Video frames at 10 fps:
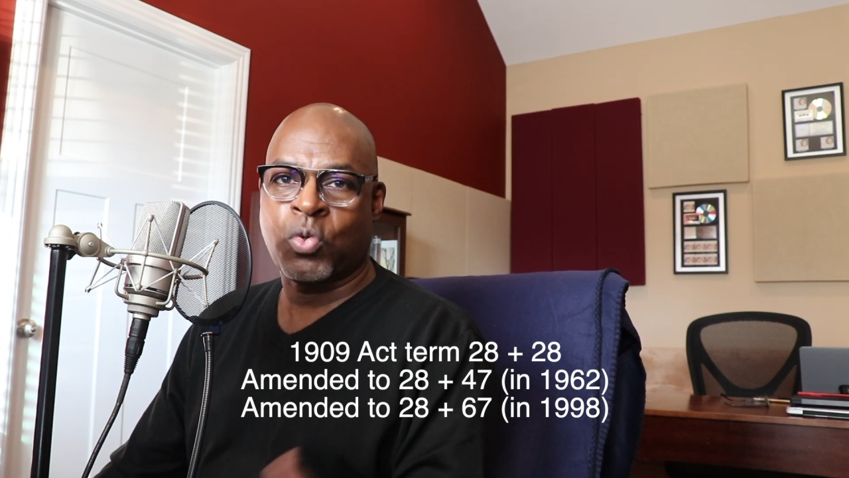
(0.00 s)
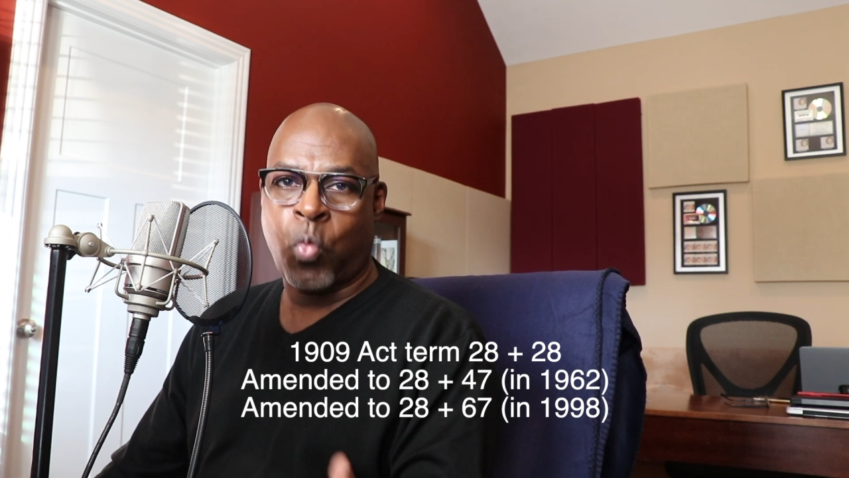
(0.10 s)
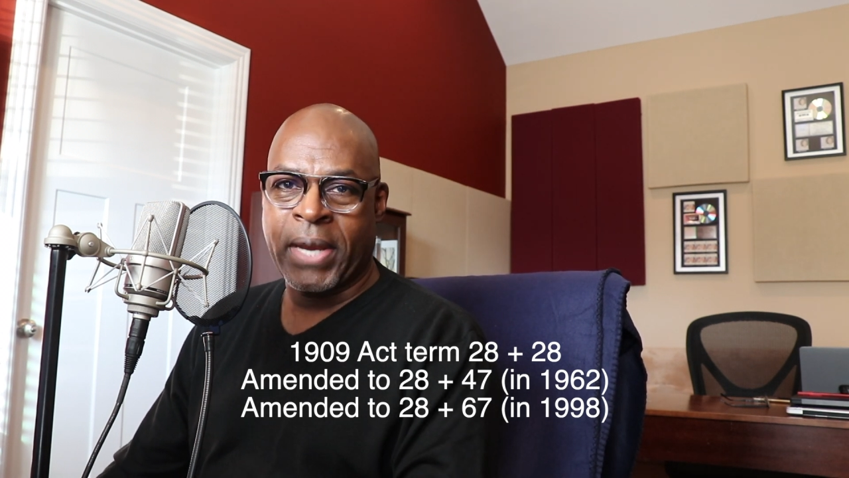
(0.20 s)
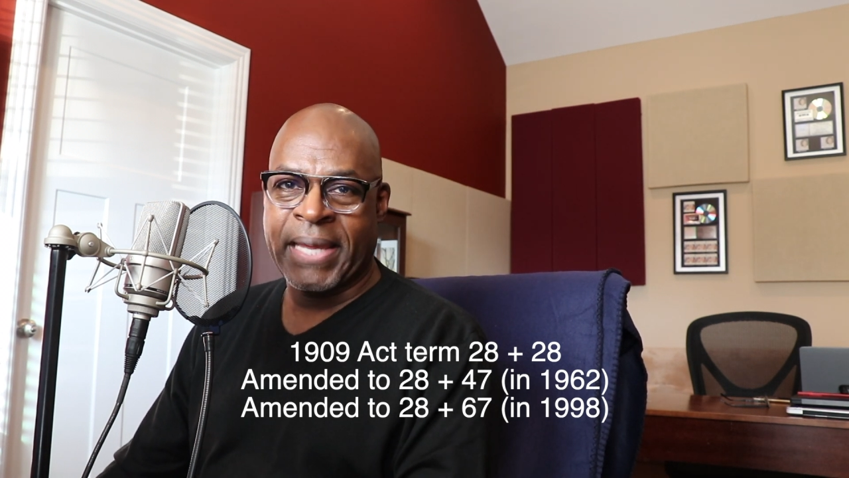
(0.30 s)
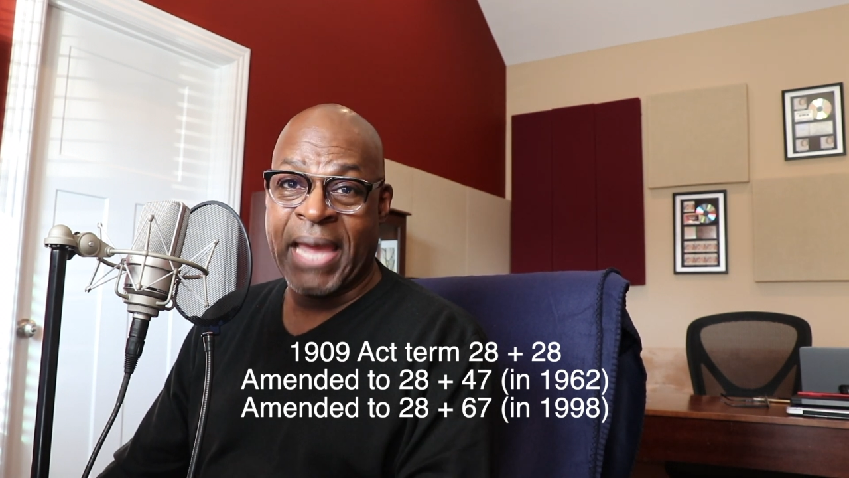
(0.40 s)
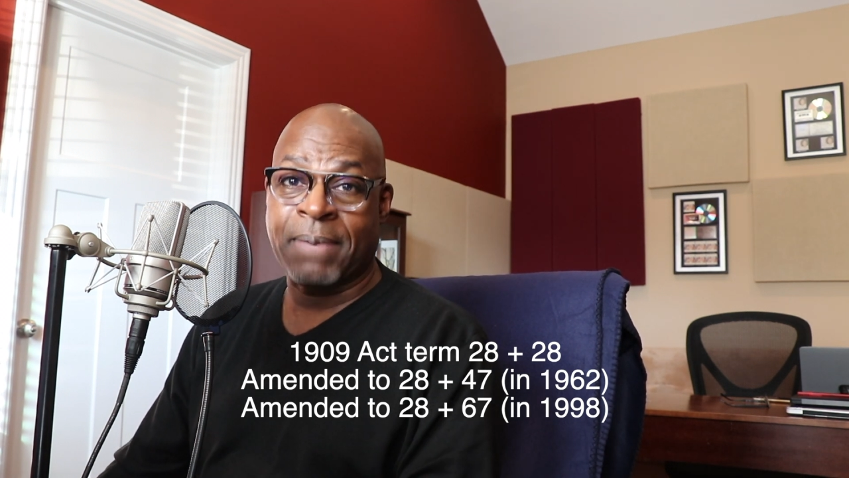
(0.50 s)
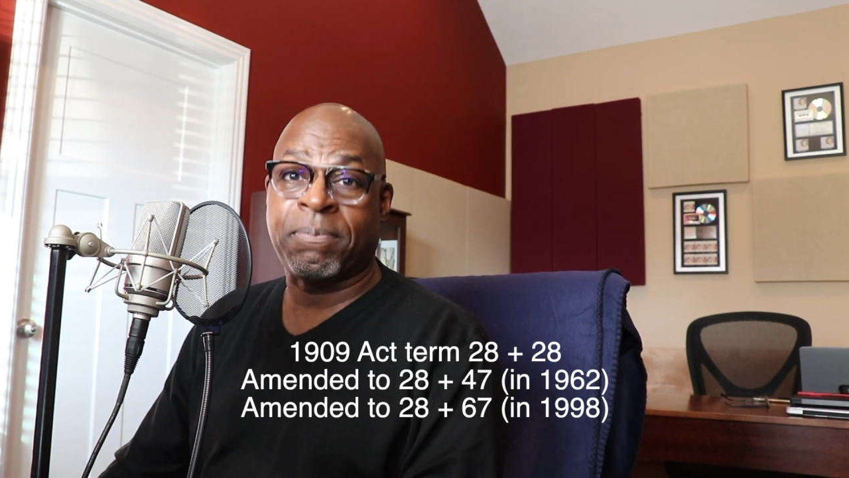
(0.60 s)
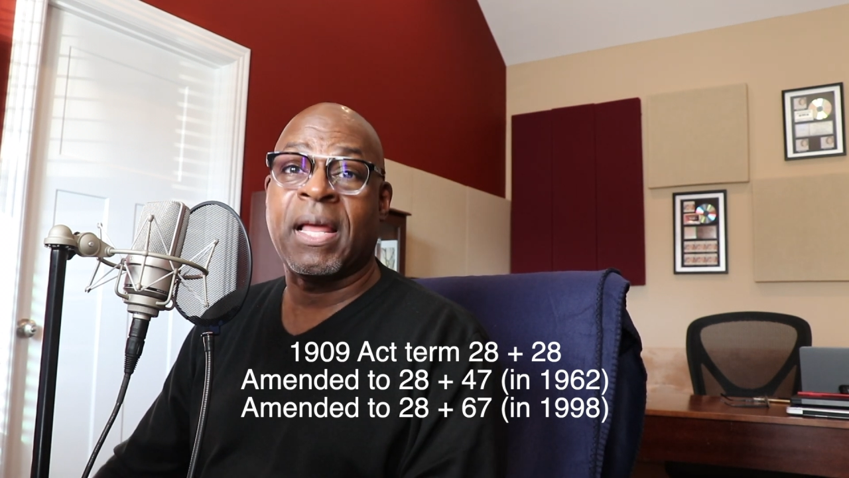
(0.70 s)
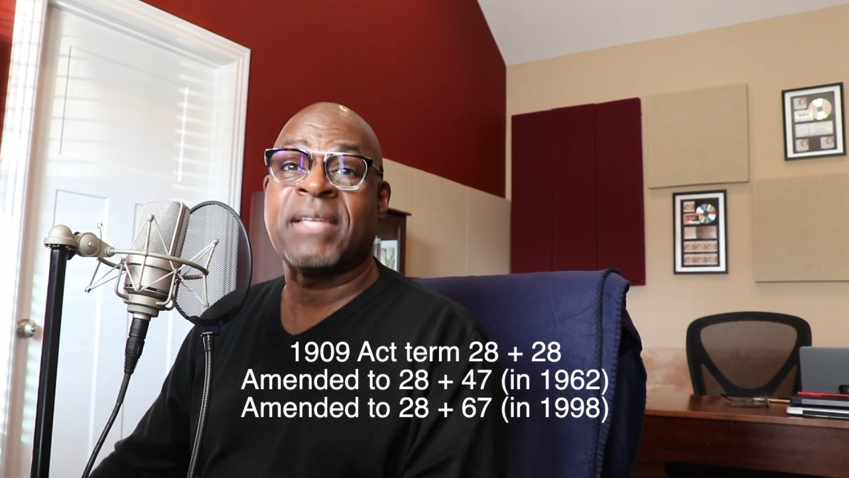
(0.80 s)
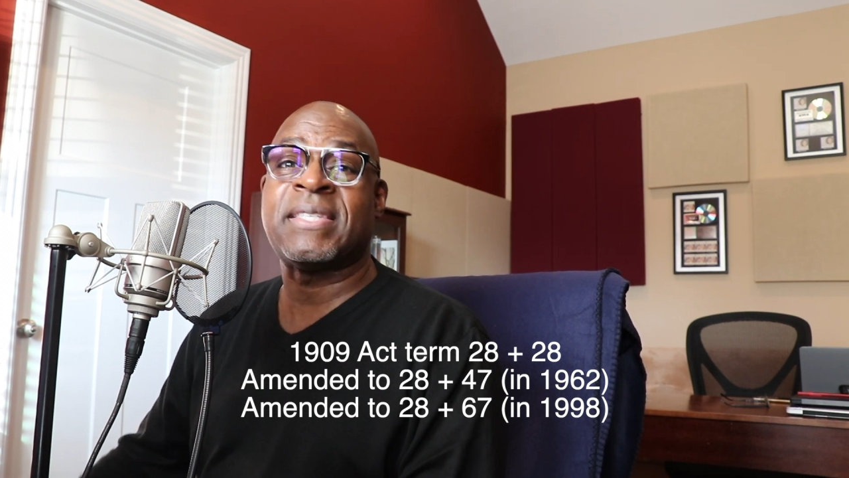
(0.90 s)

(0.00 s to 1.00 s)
28 plus